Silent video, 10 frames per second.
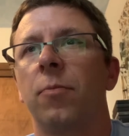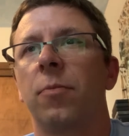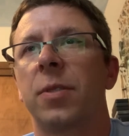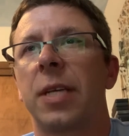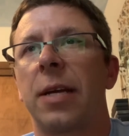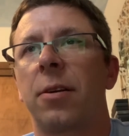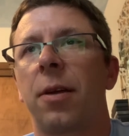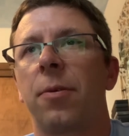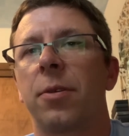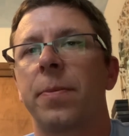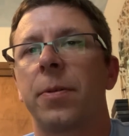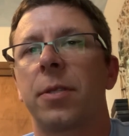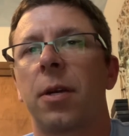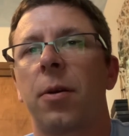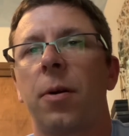Saturday, we were supposed
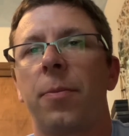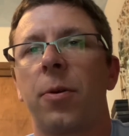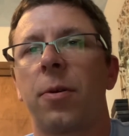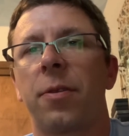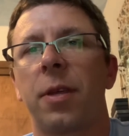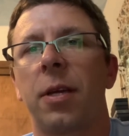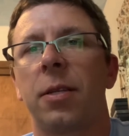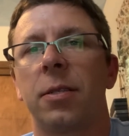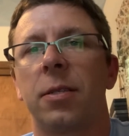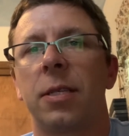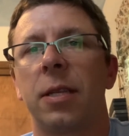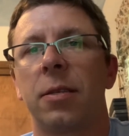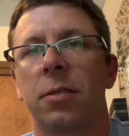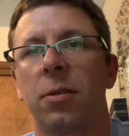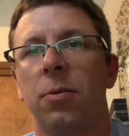to go up north and see
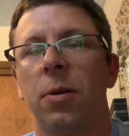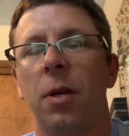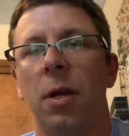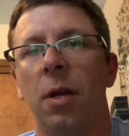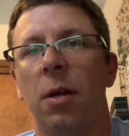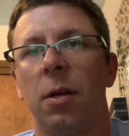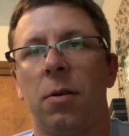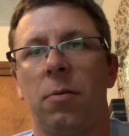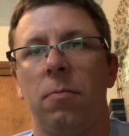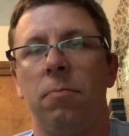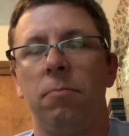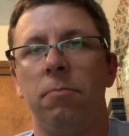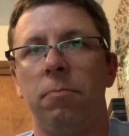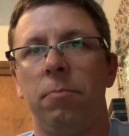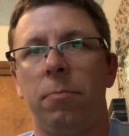the zoo,
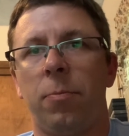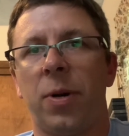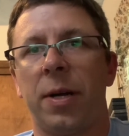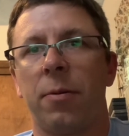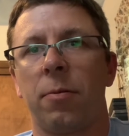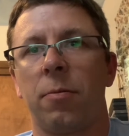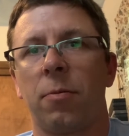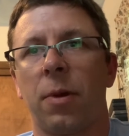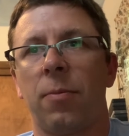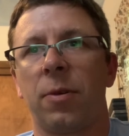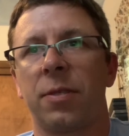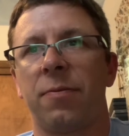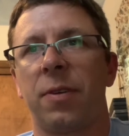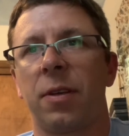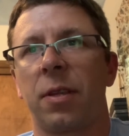but Rem
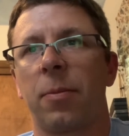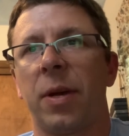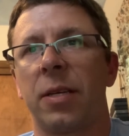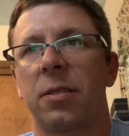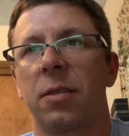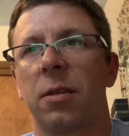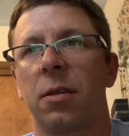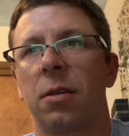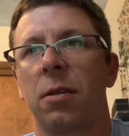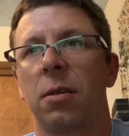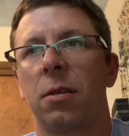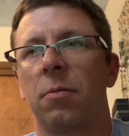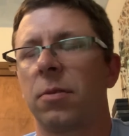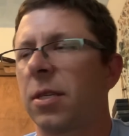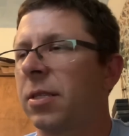wasn't feeling the best.
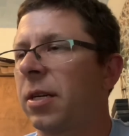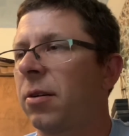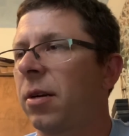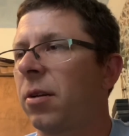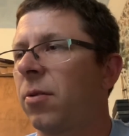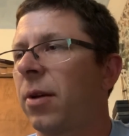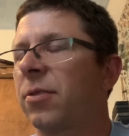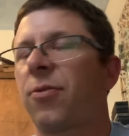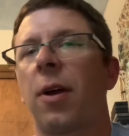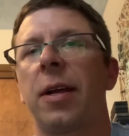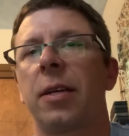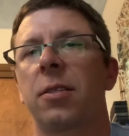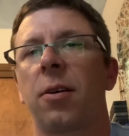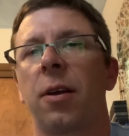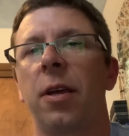Was that Saturday? No, that was Friday,
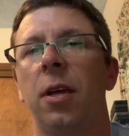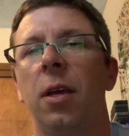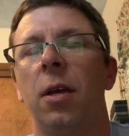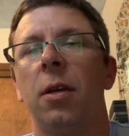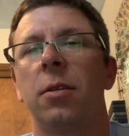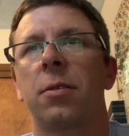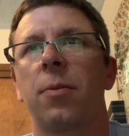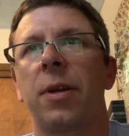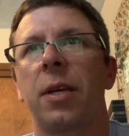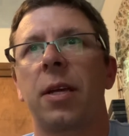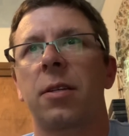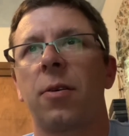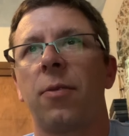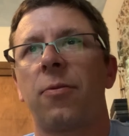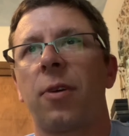sorry. So we didn't get to
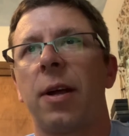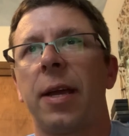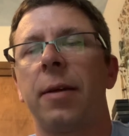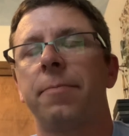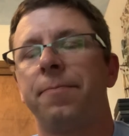go on Friday.